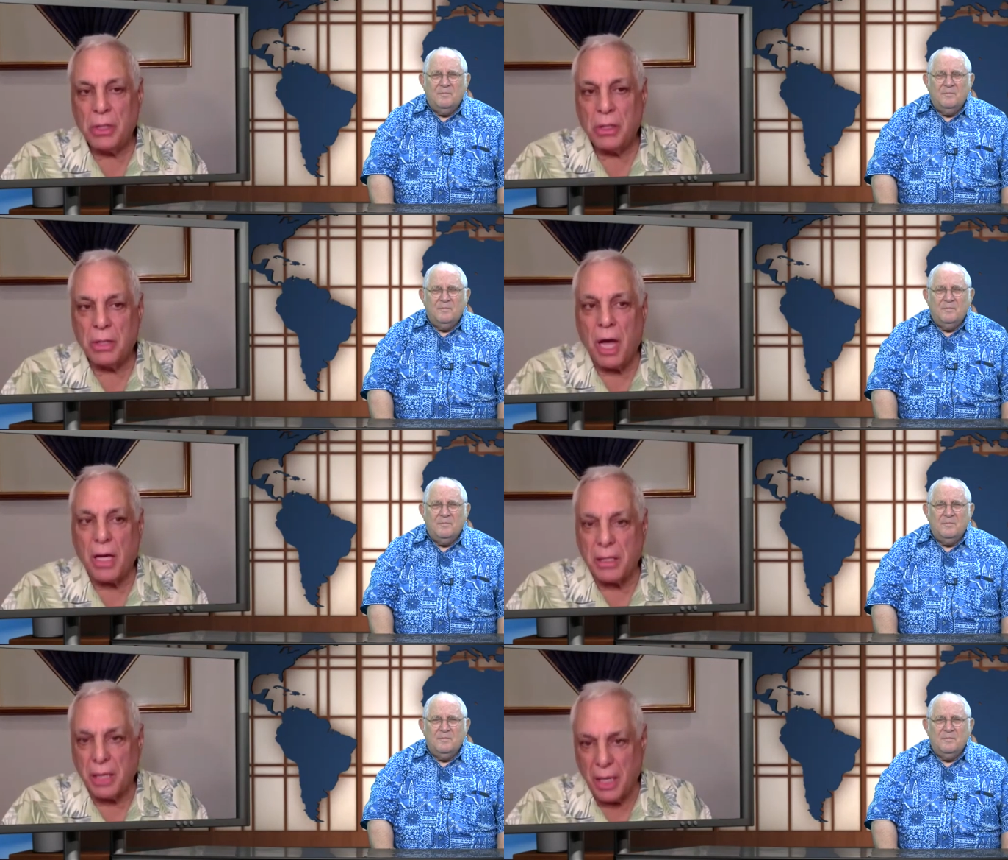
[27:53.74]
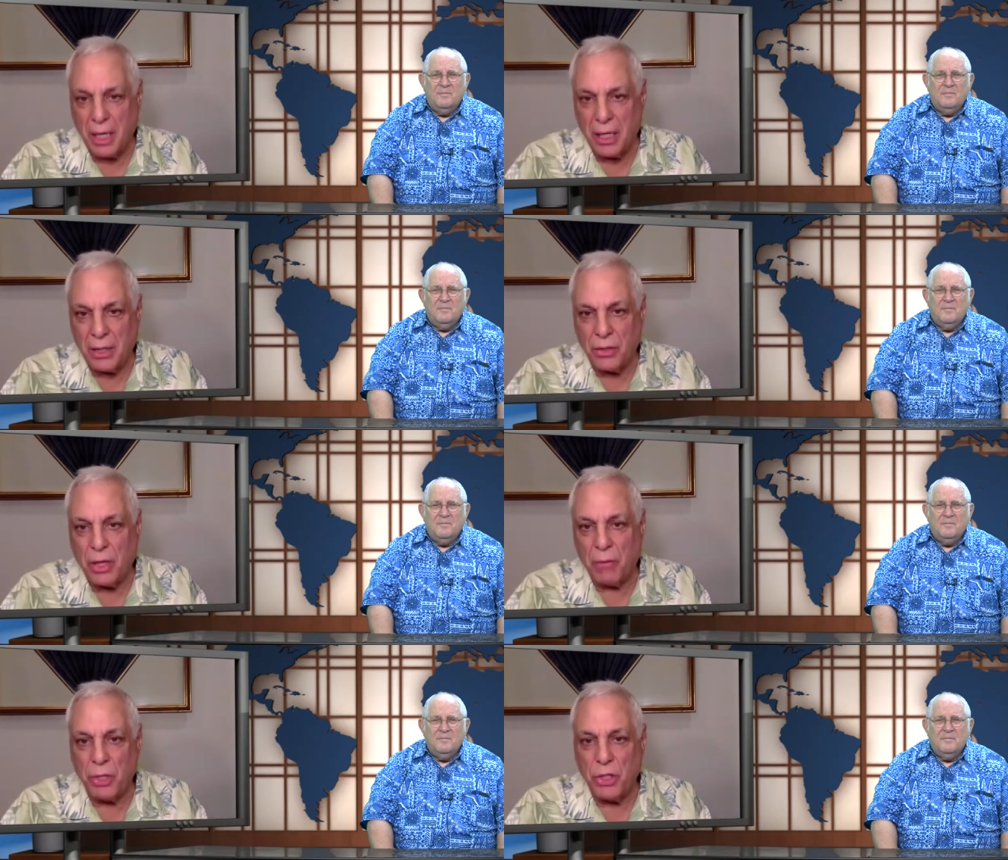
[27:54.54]
Speaker 1: locked into
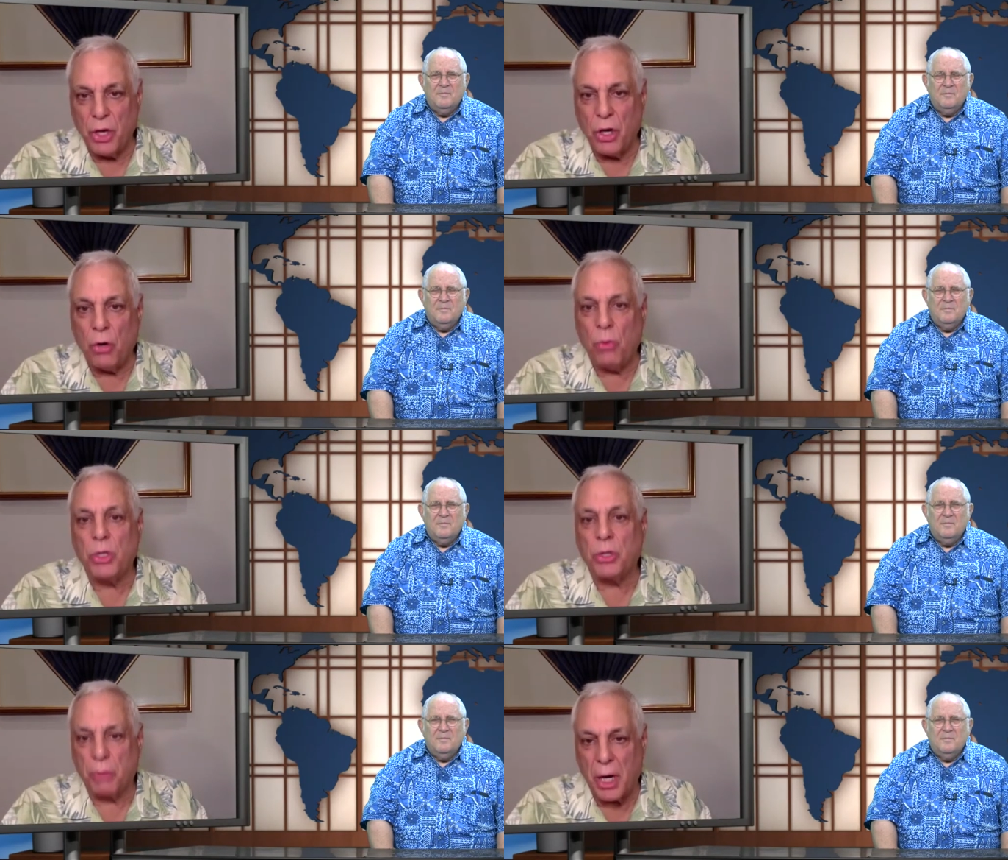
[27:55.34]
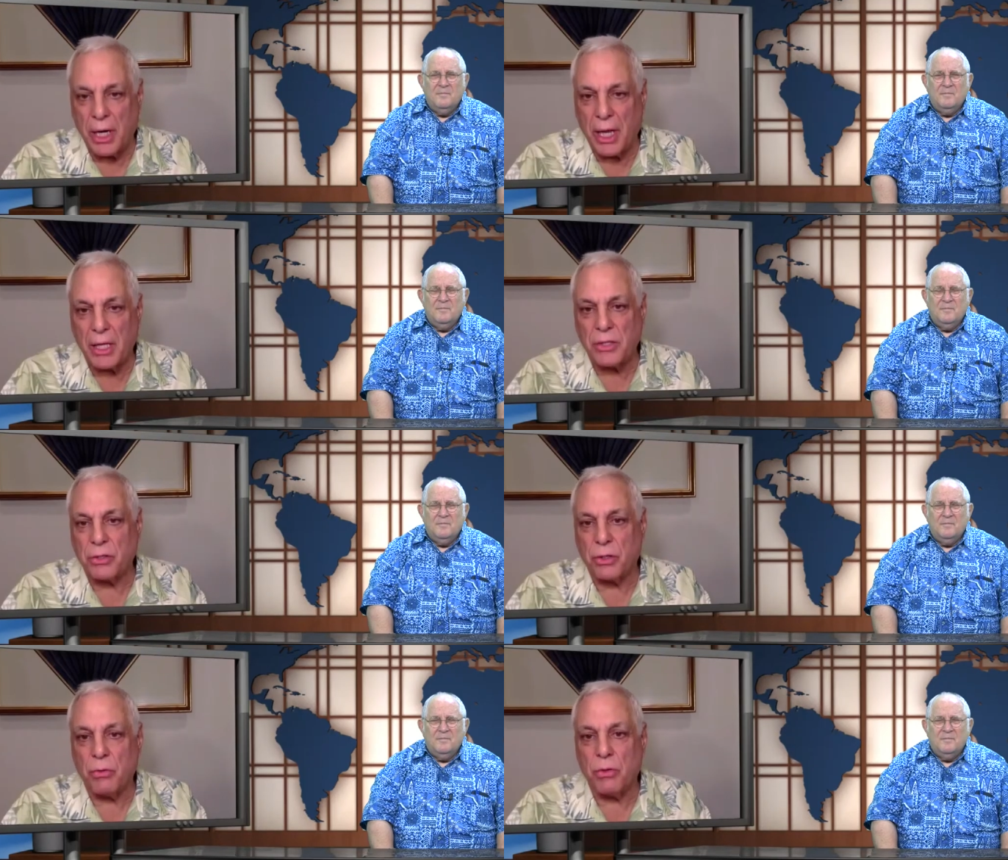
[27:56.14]
that we know what the right
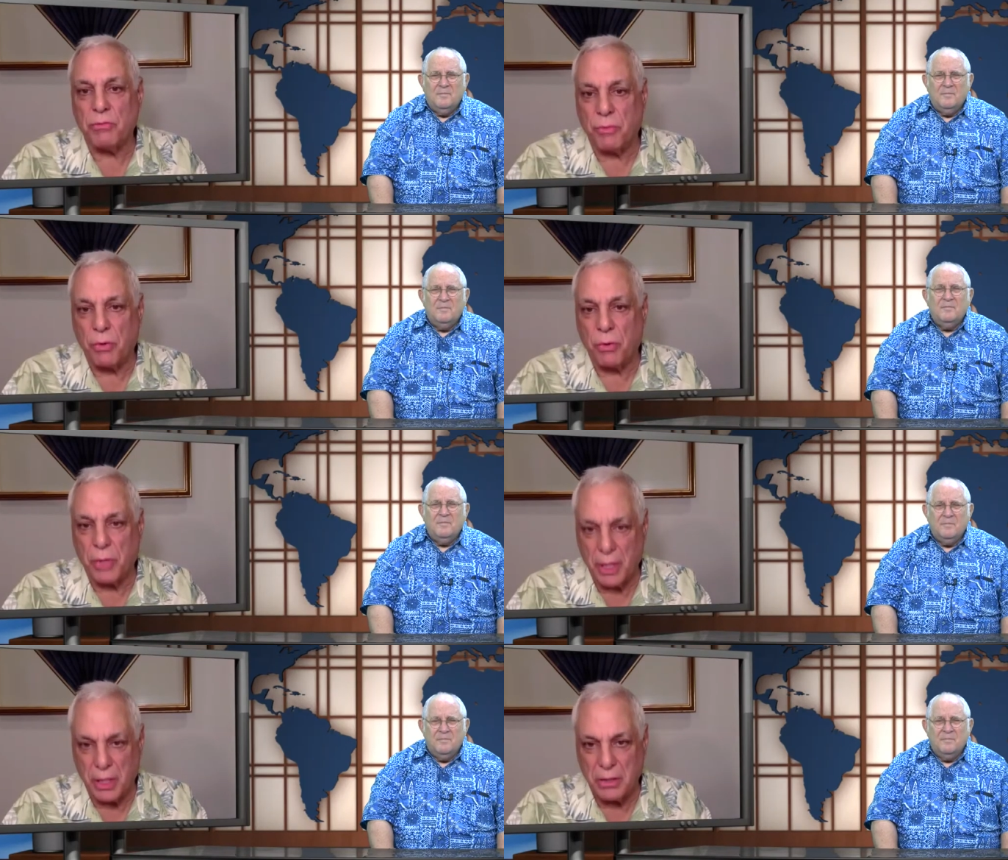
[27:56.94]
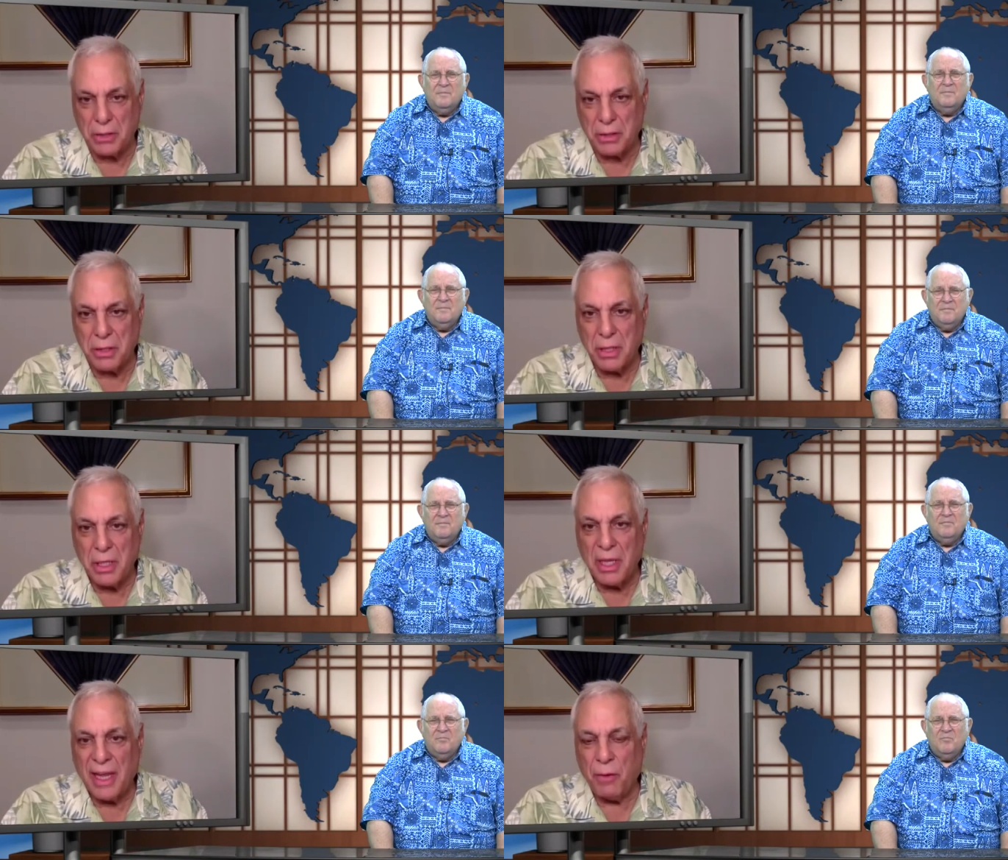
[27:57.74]
answer going forward is.
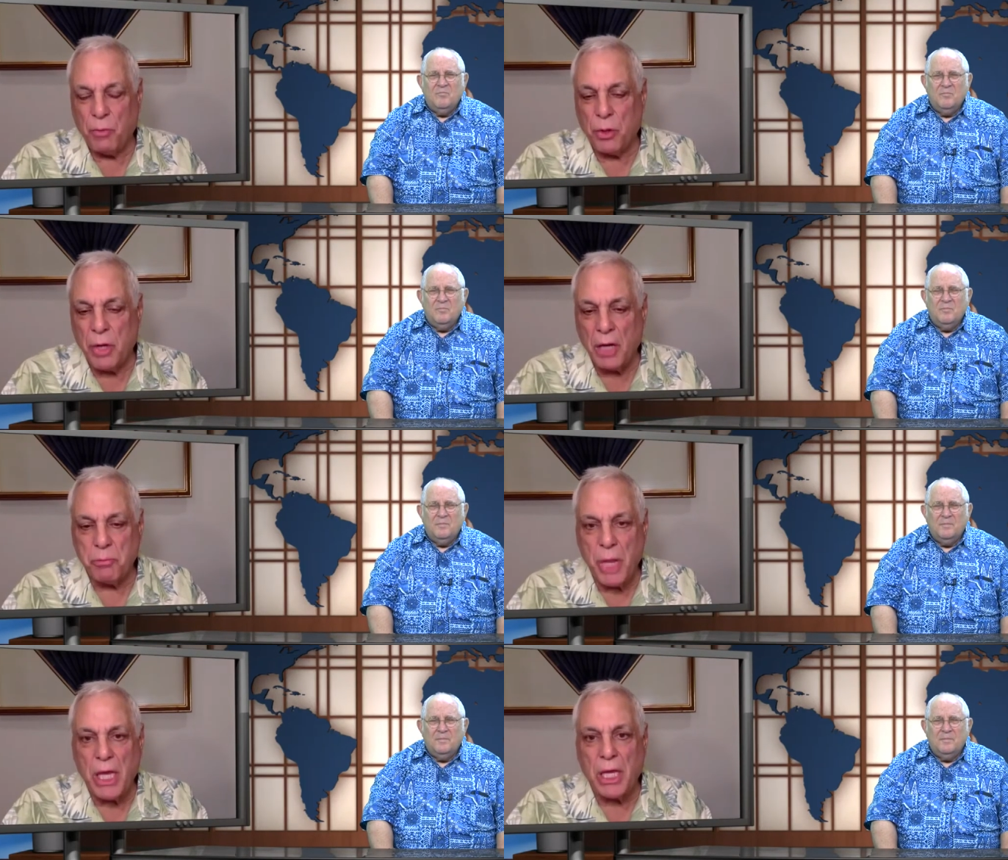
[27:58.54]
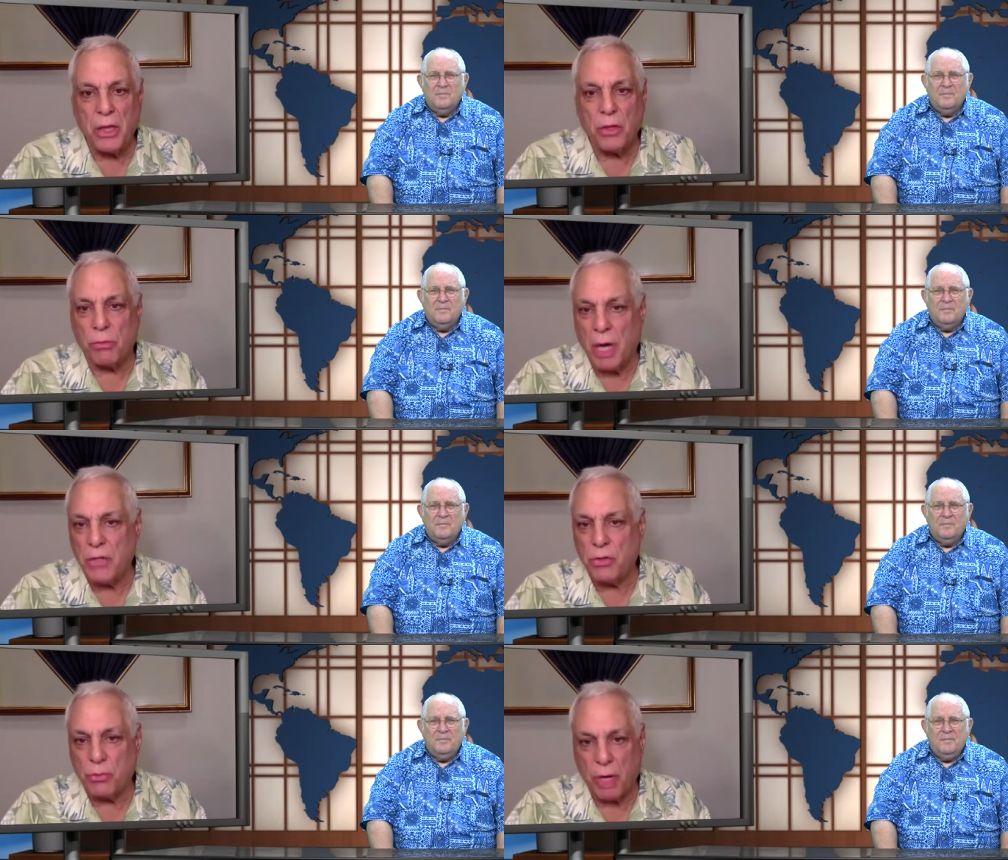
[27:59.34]
And we're not making the
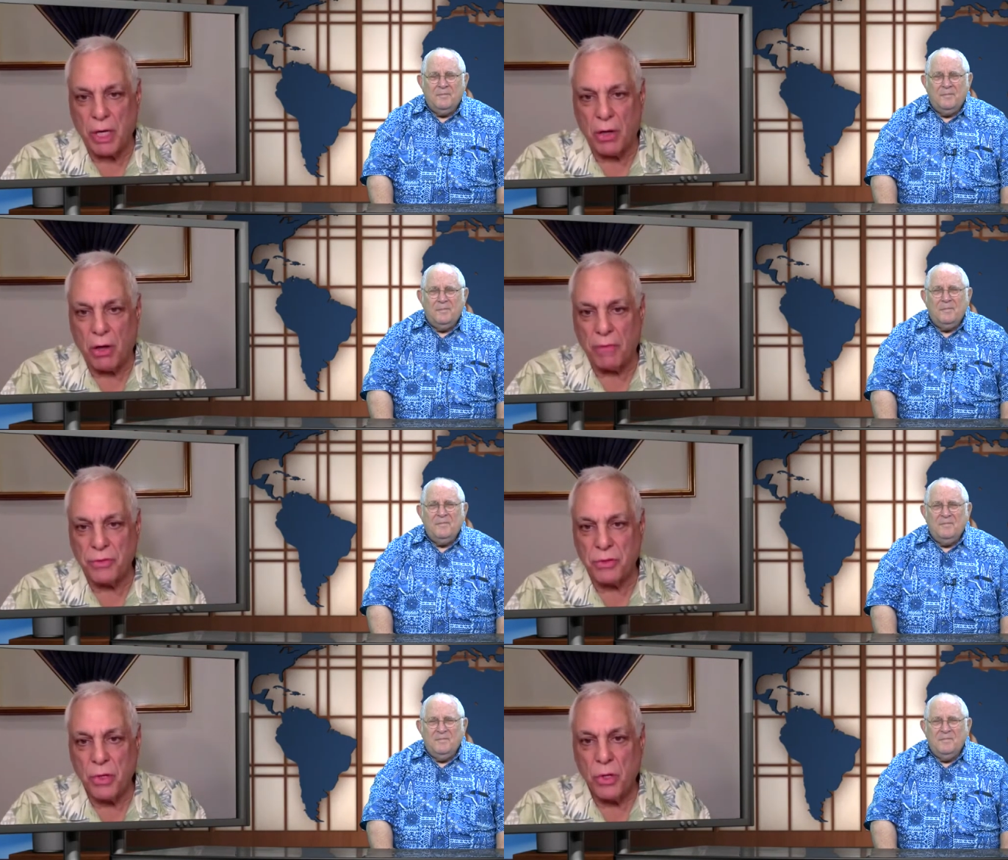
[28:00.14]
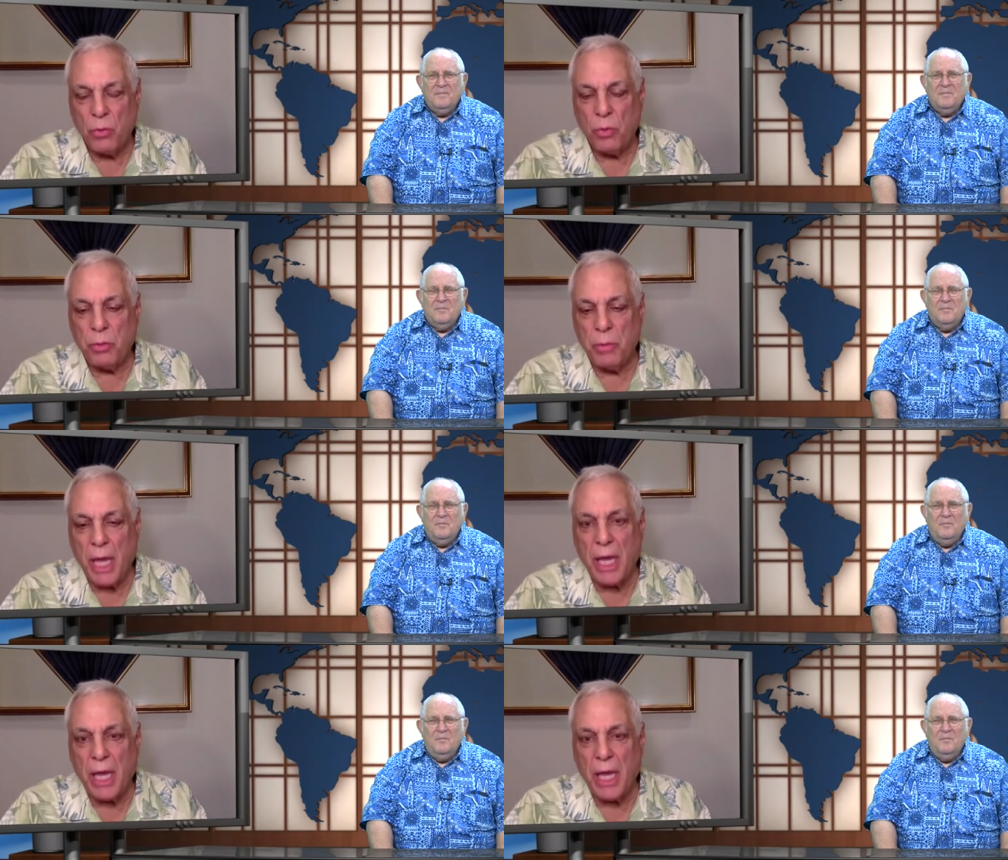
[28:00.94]
right trade-offs. We may